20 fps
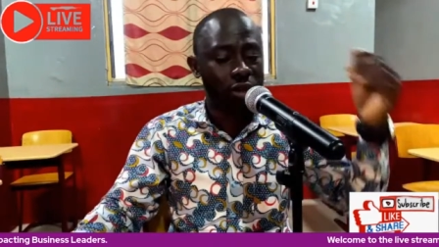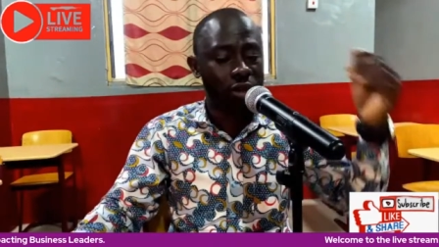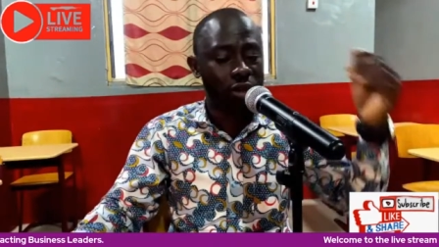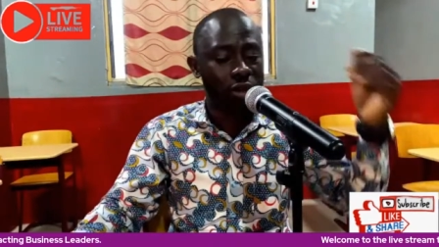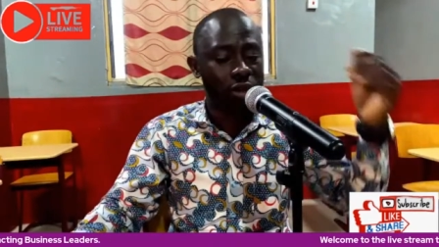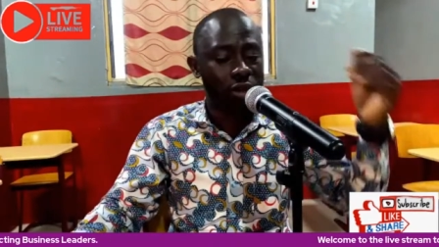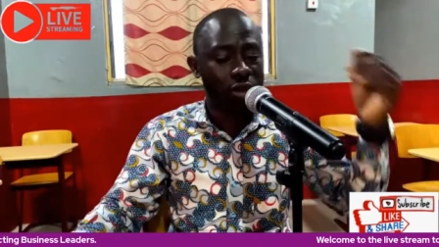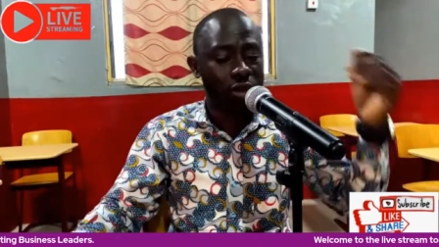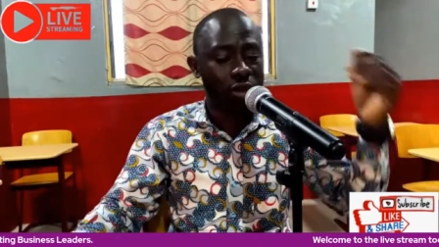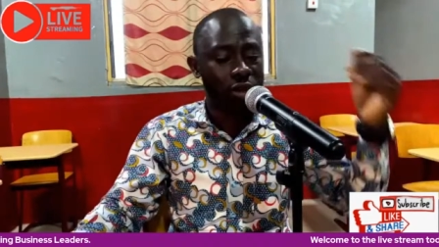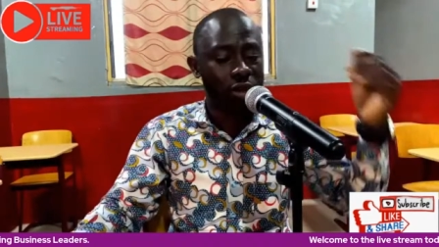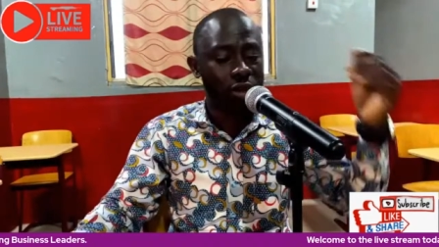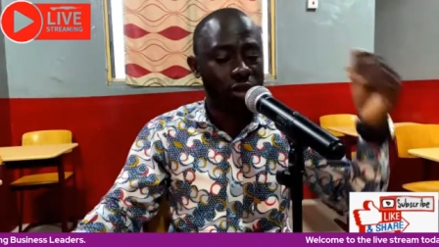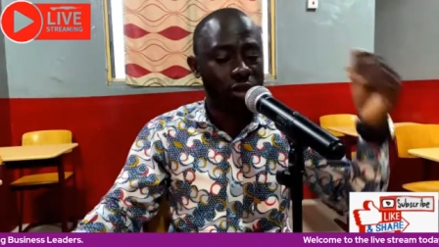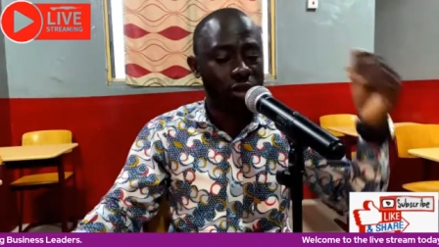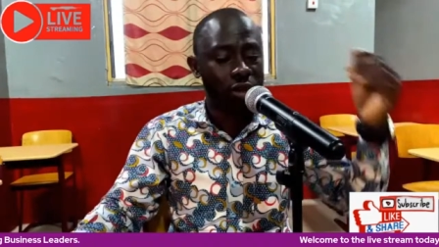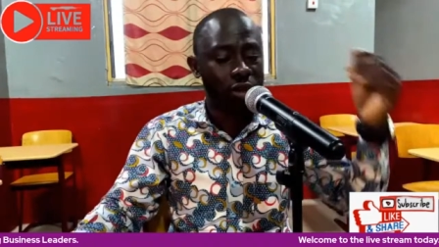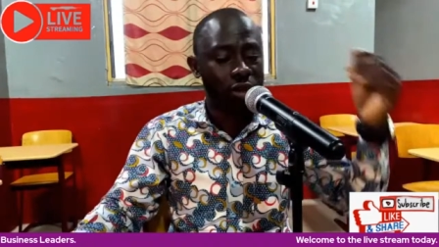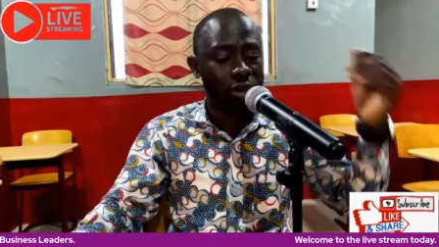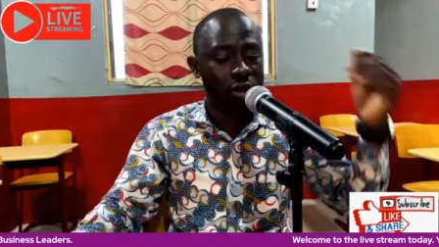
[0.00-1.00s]
And then
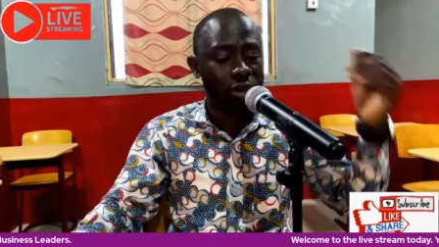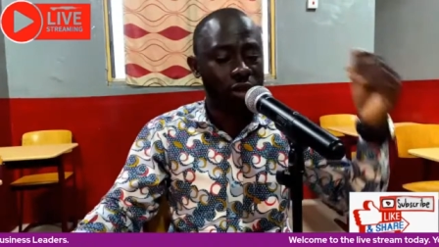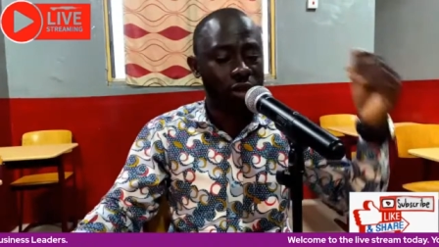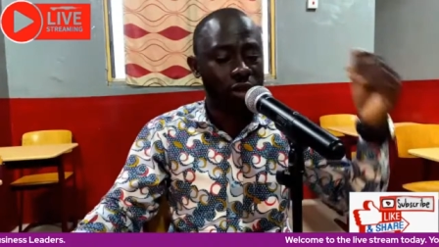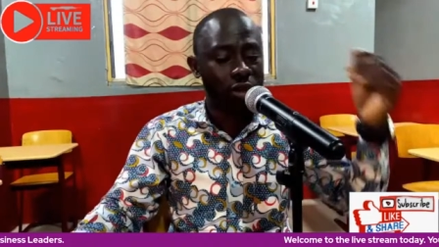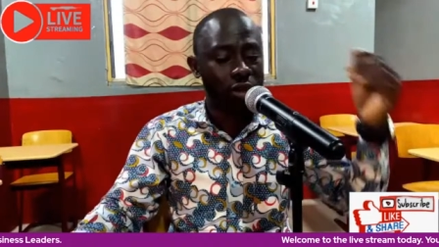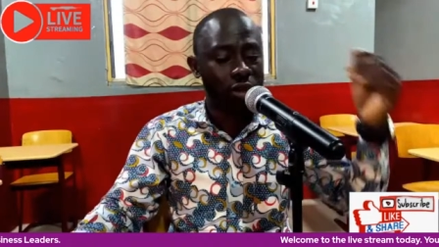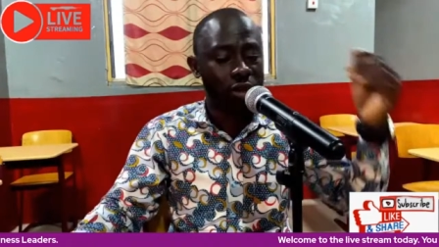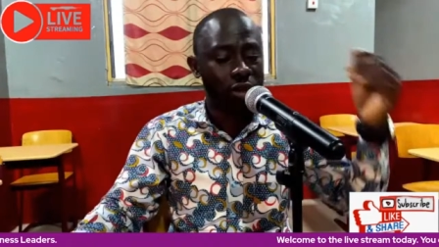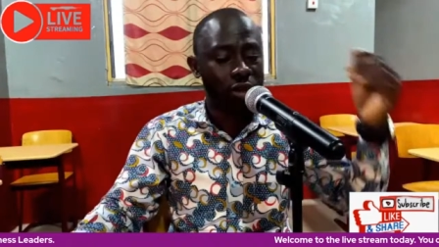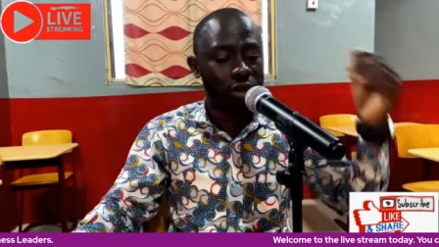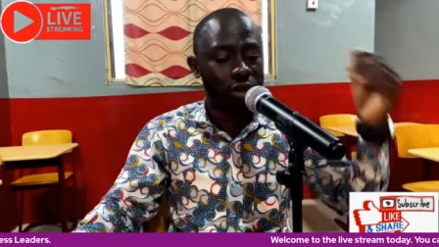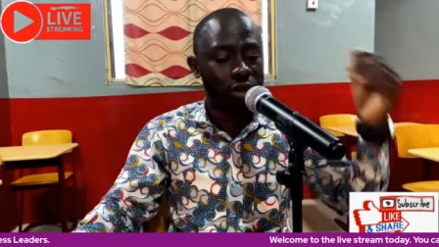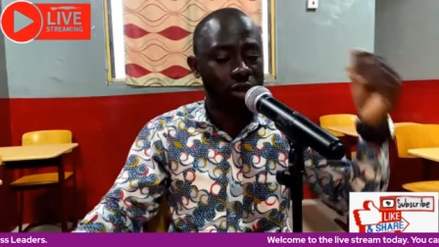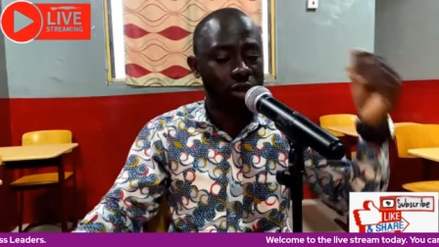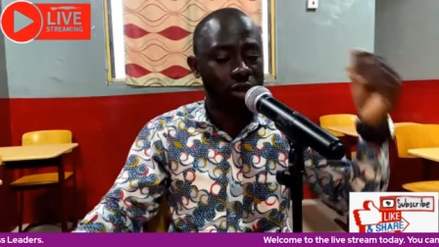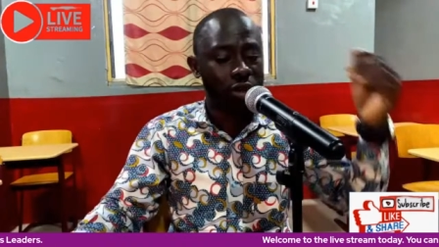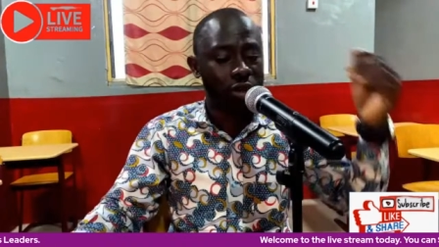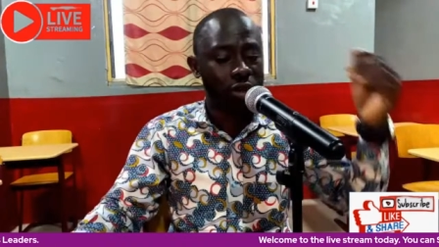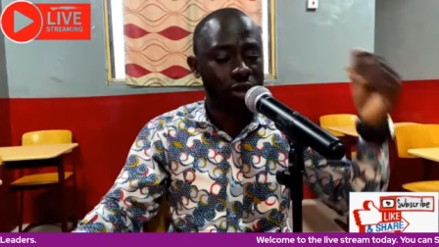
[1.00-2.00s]
we can see
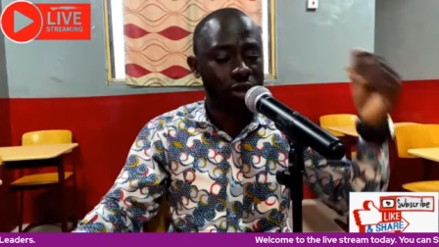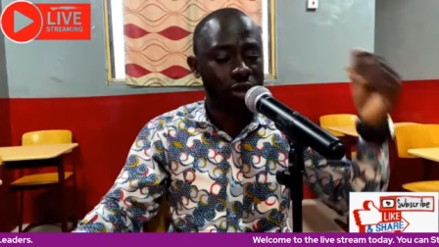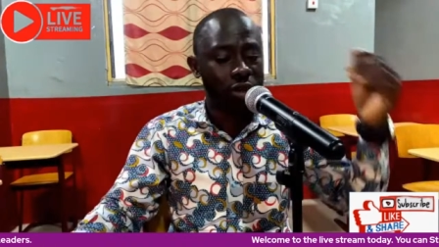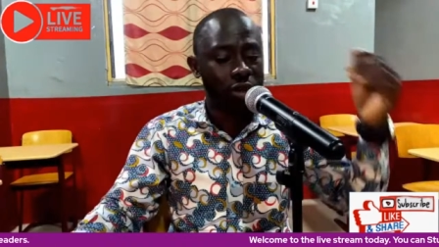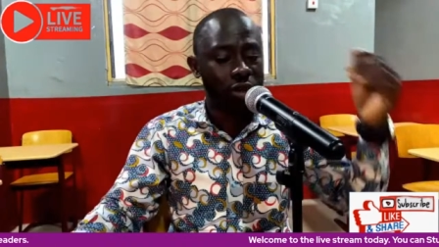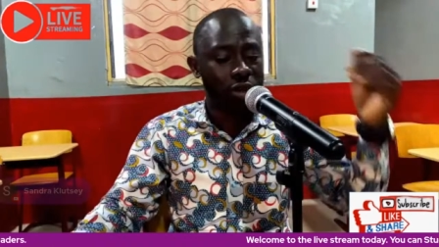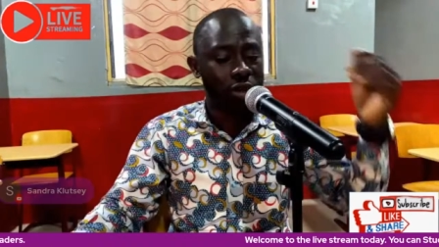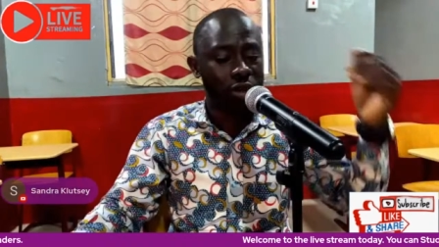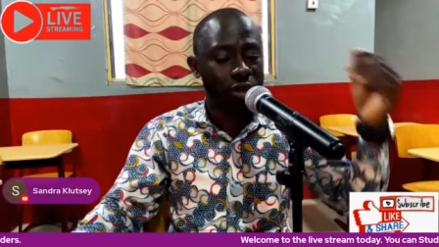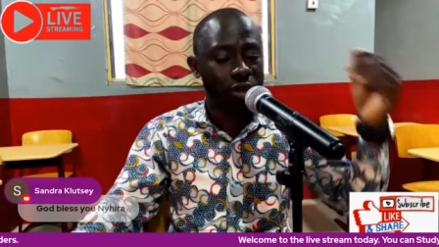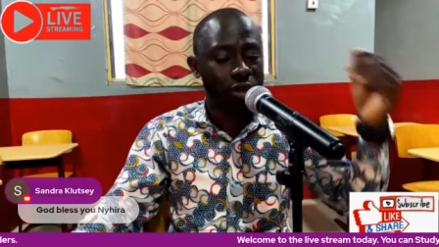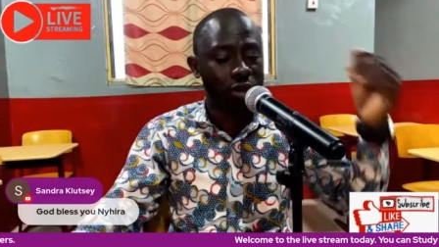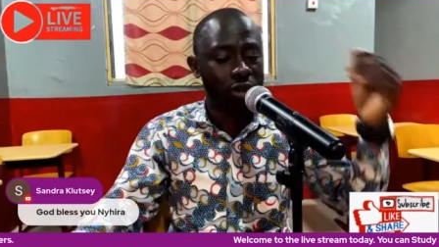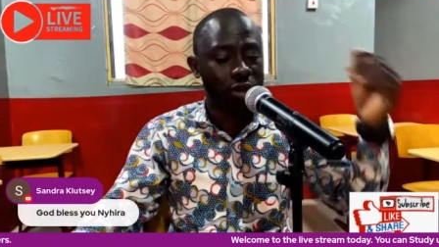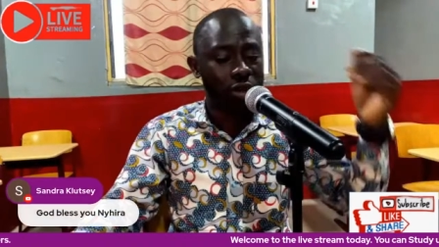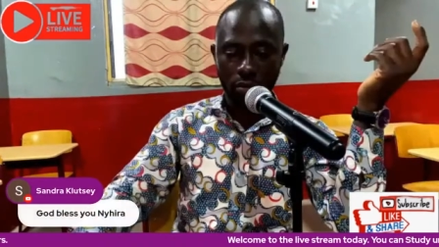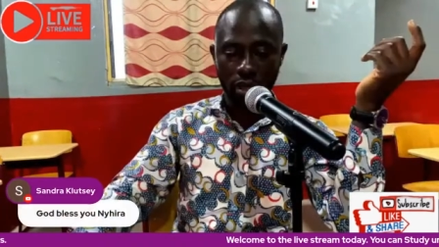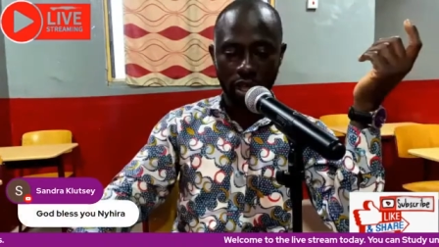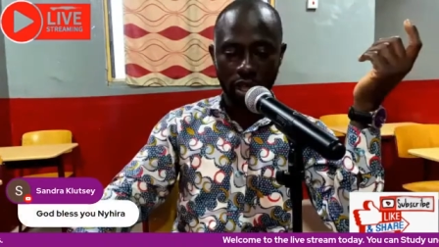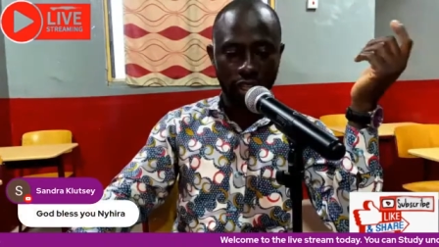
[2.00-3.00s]
how we will go
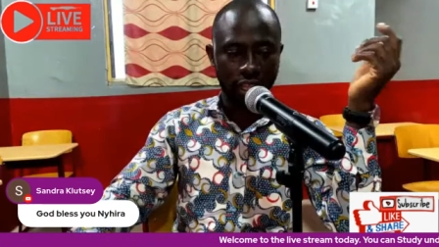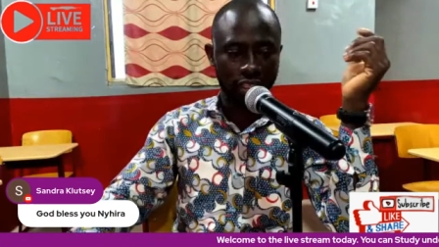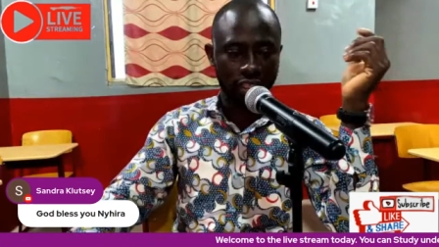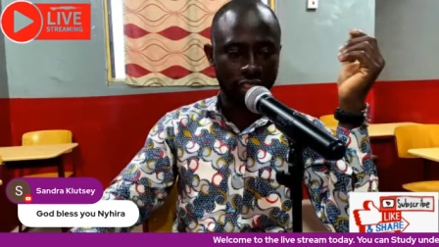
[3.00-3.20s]
about that.